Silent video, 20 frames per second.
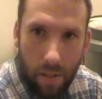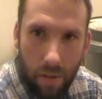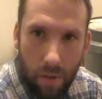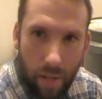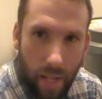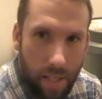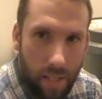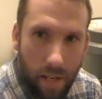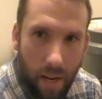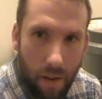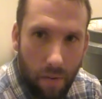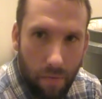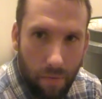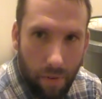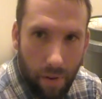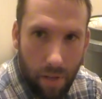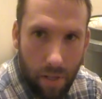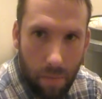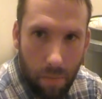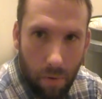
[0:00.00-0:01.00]
So that's not
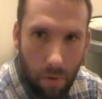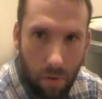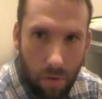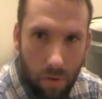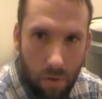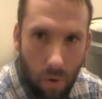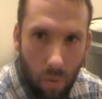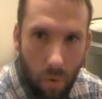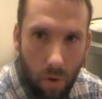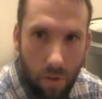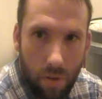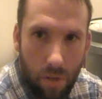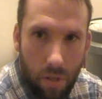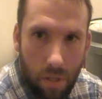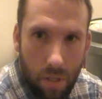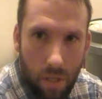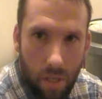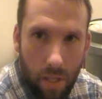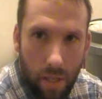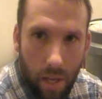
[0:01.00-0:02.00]
feasible. So once you
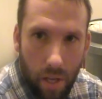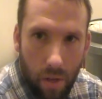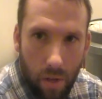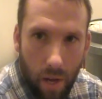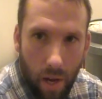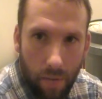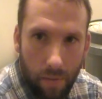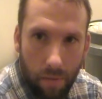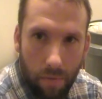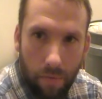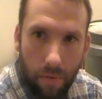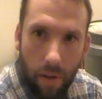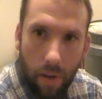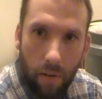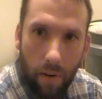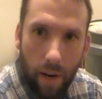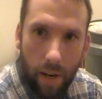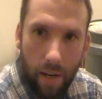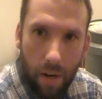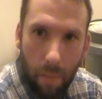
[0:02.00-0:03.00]
see that, you have to
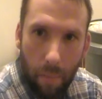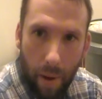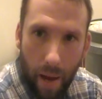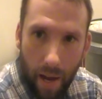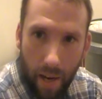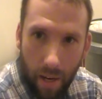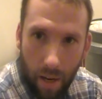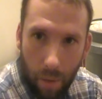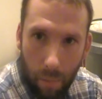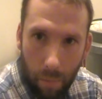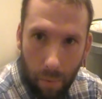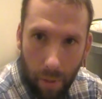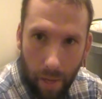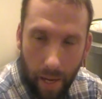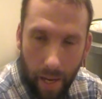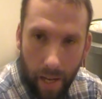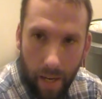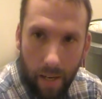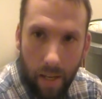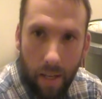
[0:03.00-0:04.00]
figure out your backup
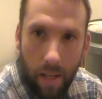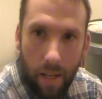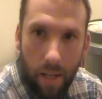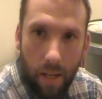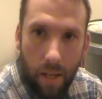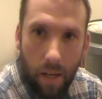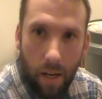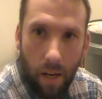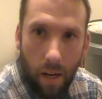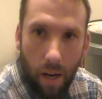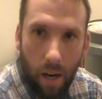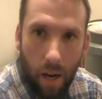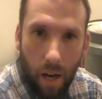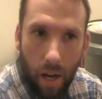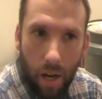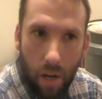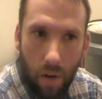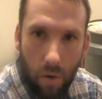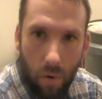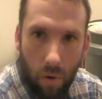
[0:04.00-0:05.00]
plan
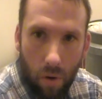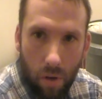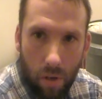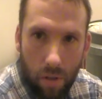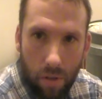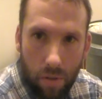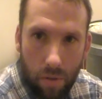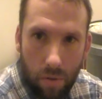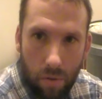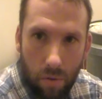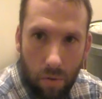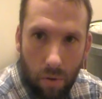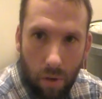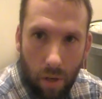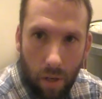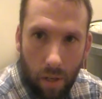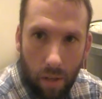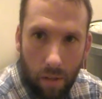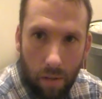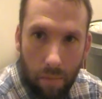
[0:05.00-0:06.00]
in order to
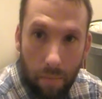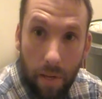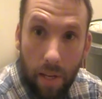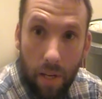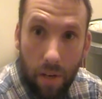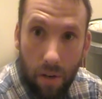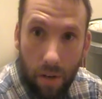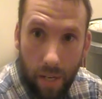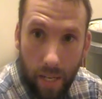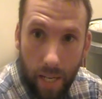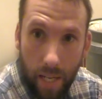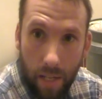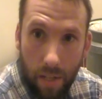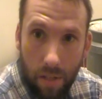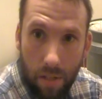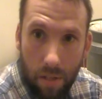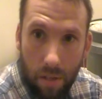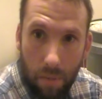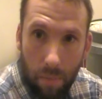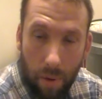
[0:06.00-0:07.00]
meet your
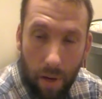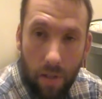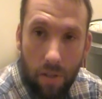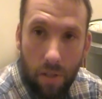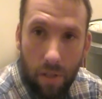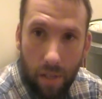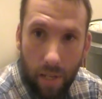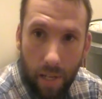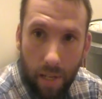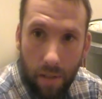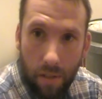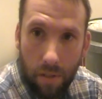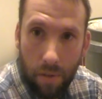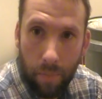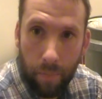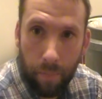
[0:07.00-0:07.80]
needs, your budget needs.